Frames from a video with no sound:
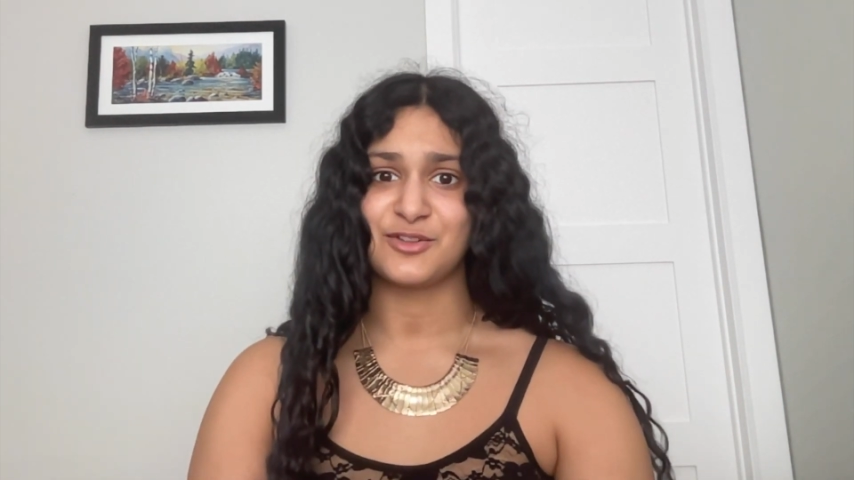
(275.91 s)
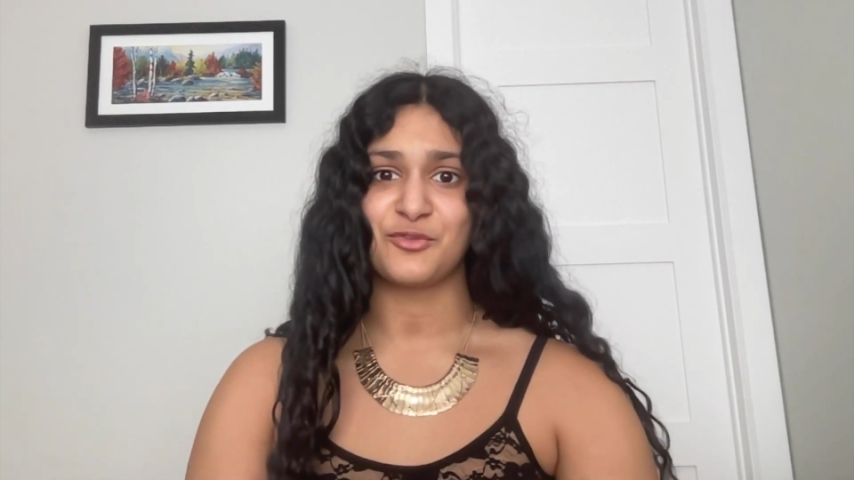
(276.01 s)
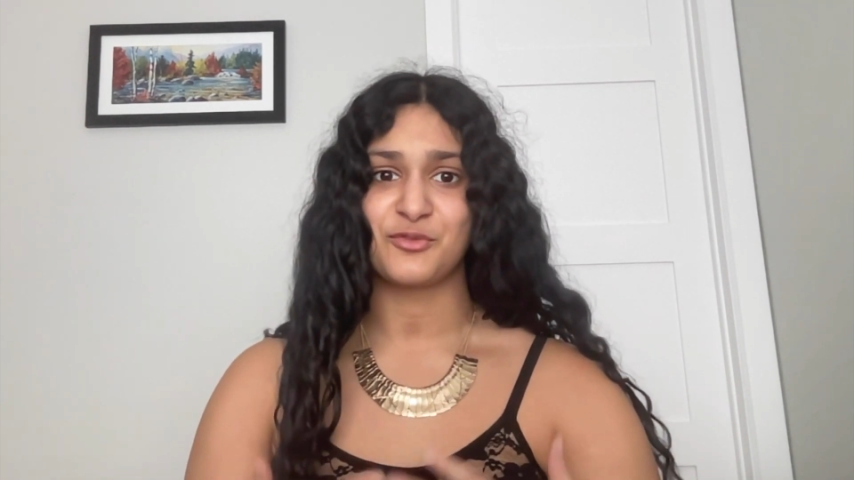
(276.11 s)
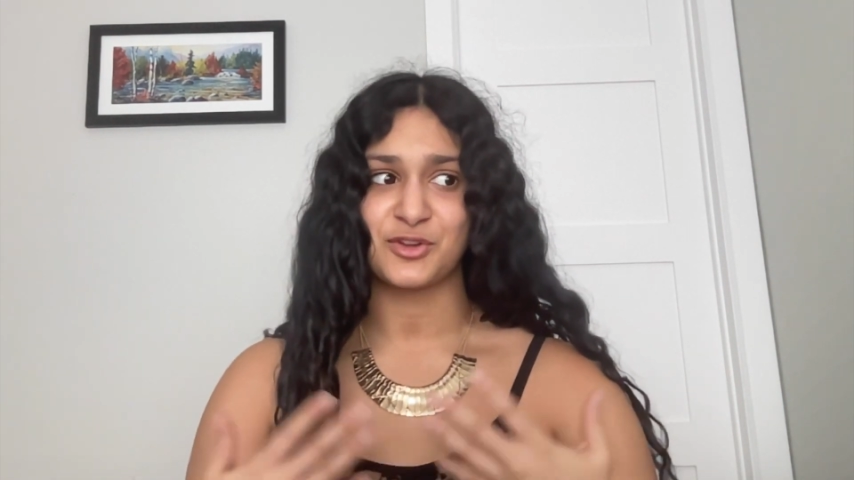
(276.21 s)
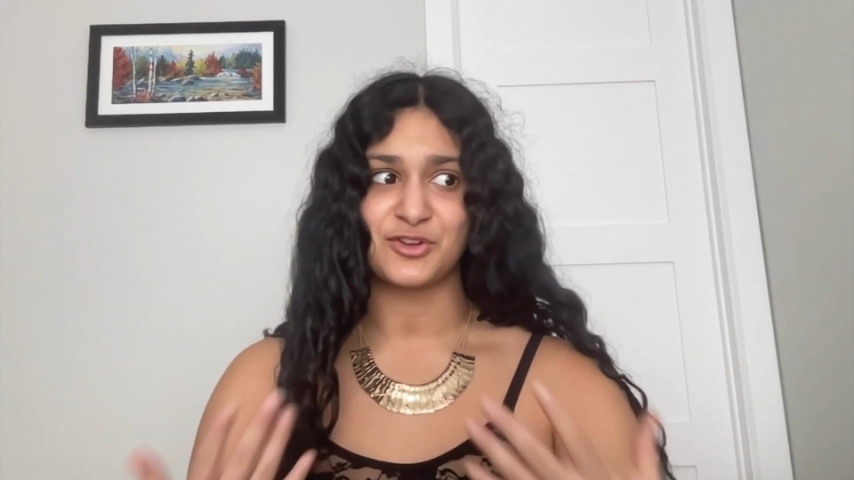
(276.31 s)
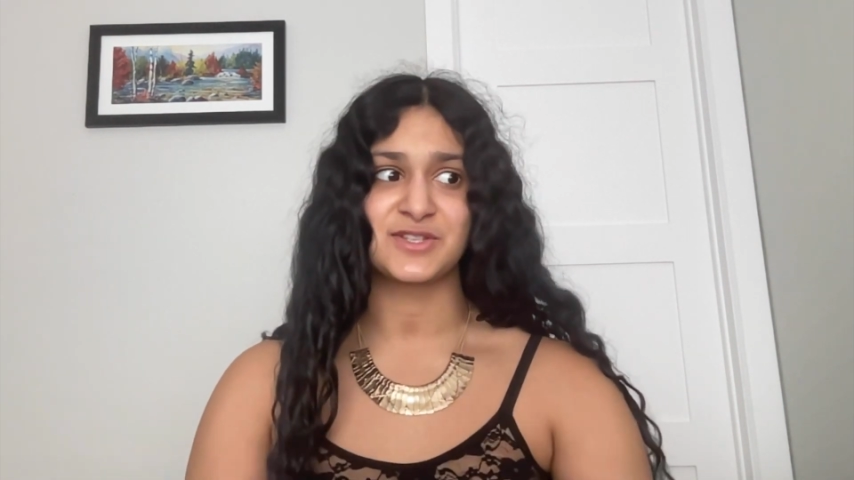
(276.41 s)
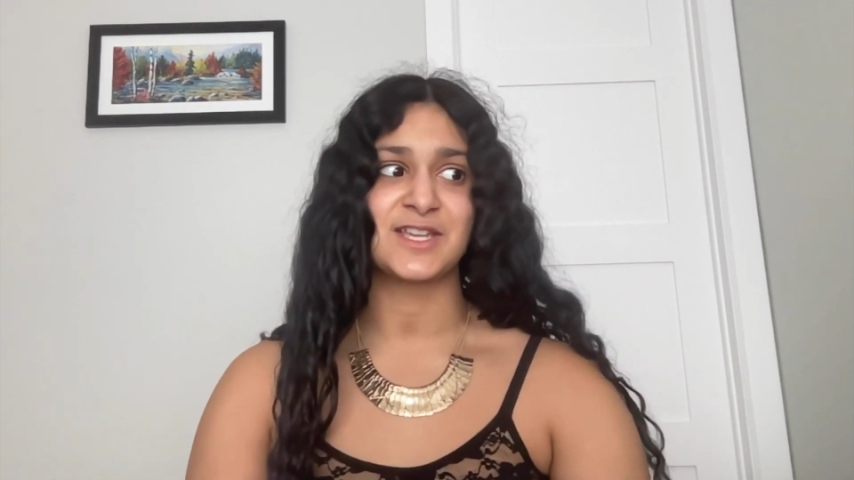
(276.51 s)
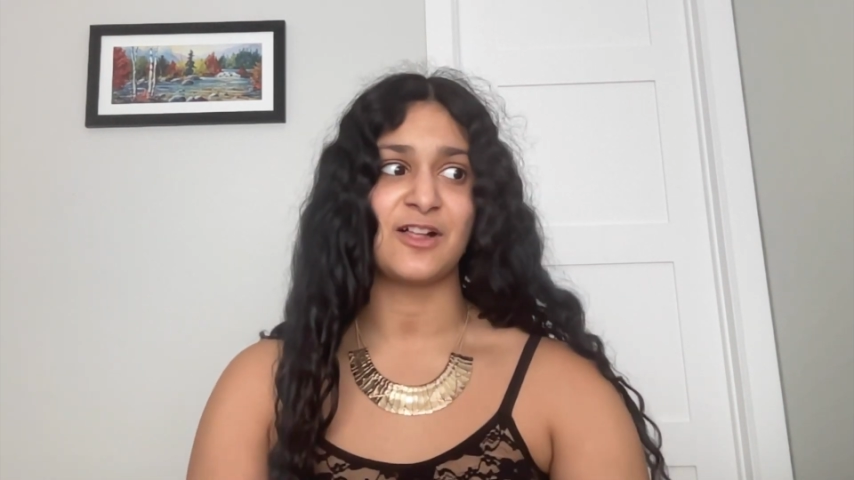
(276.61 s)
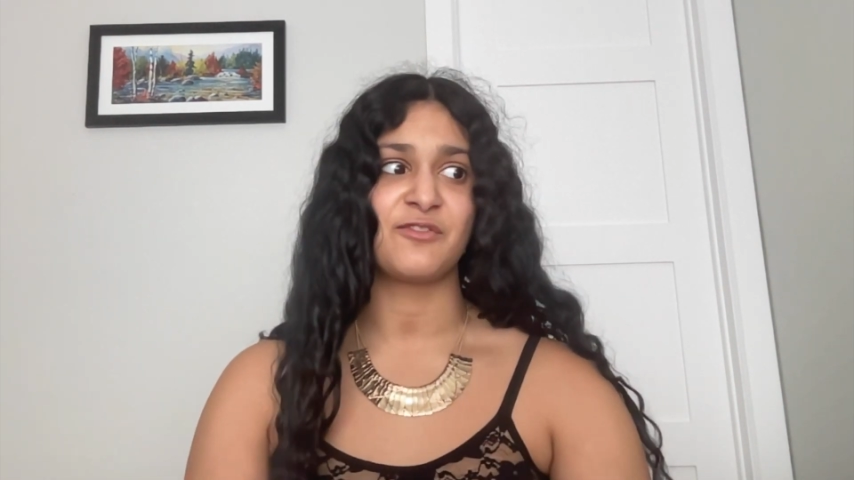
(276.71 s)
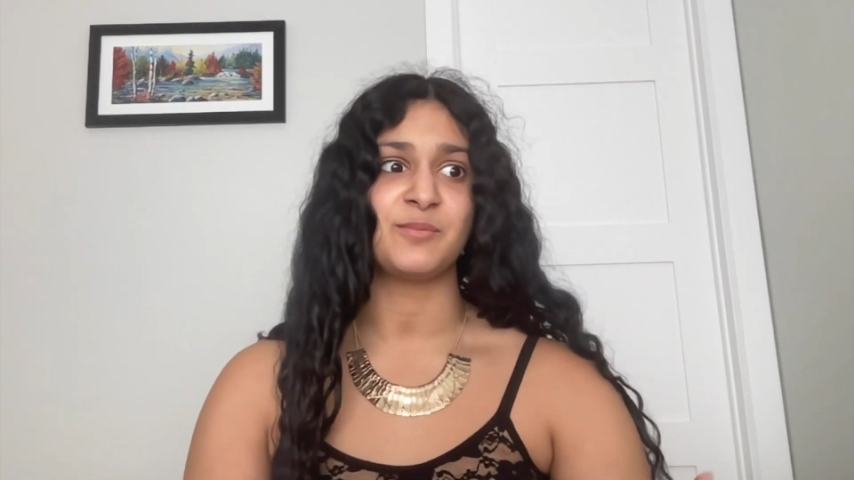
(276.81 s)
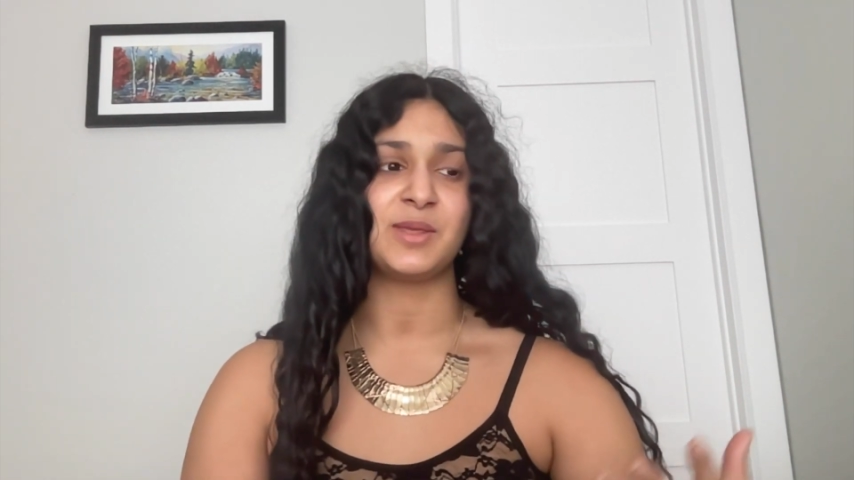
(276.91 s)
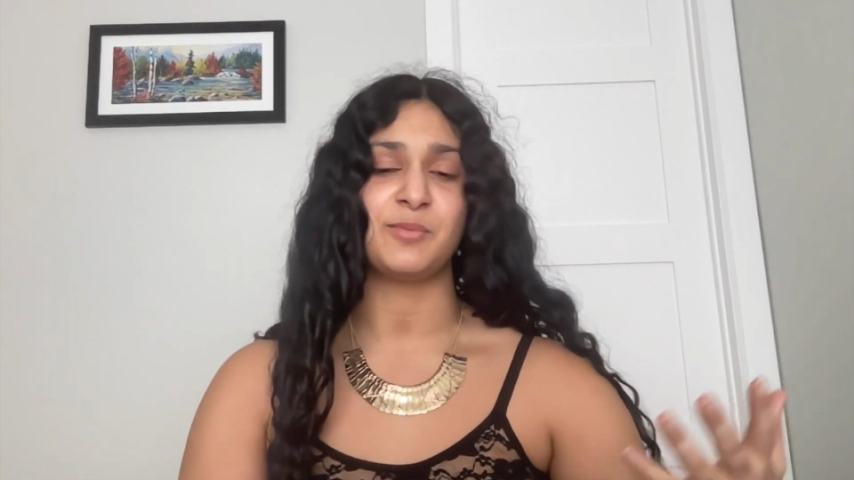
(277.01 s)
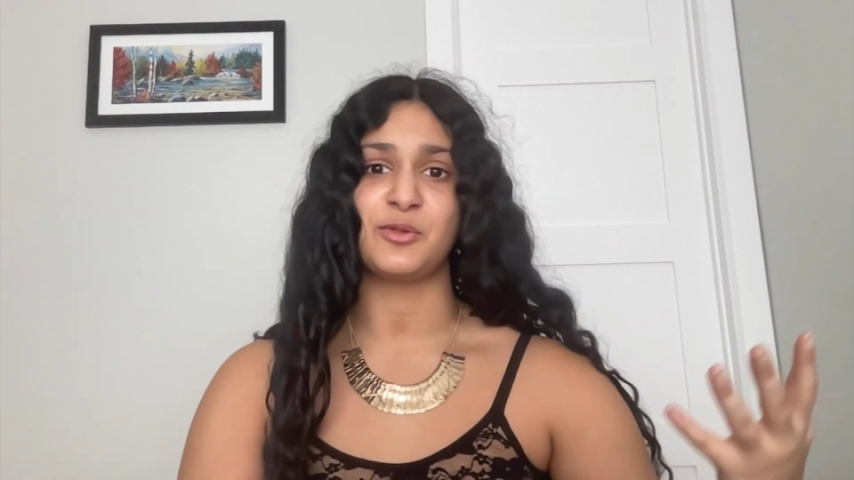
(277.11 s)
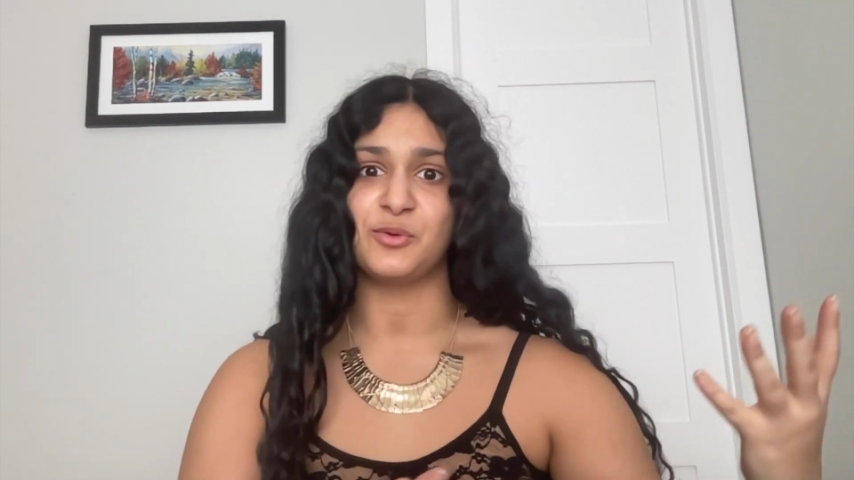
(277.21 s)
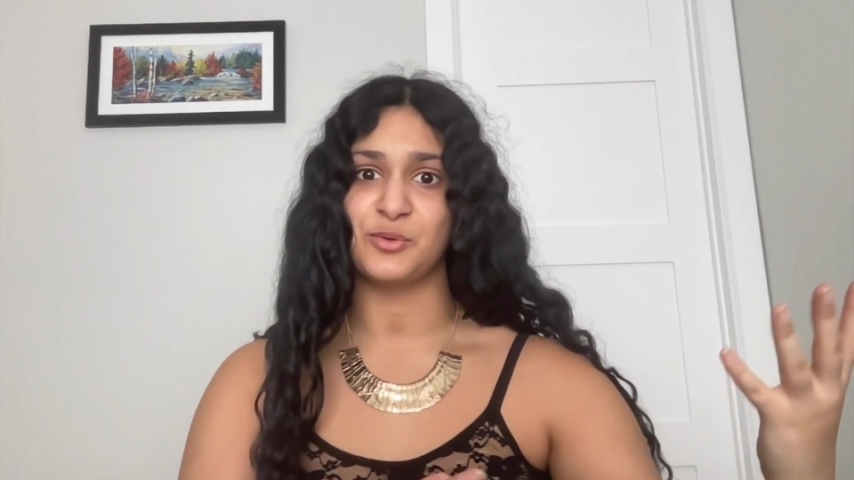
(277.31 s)
for yourself and
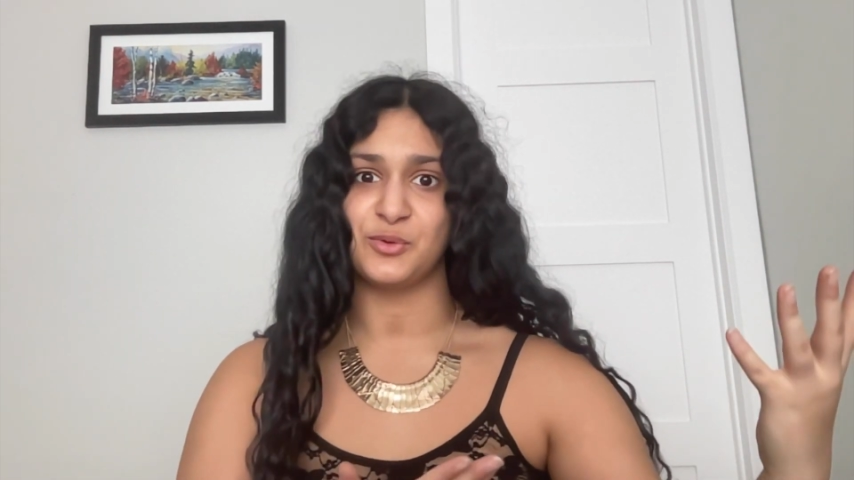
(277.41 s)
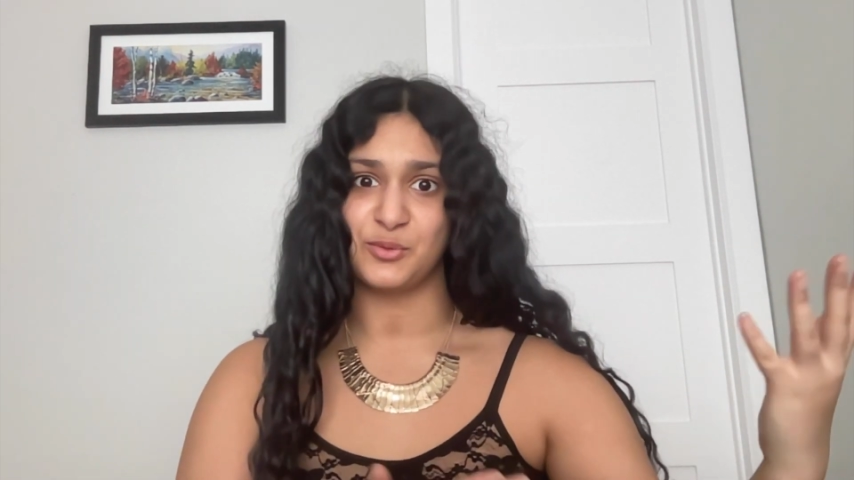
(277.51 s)
people who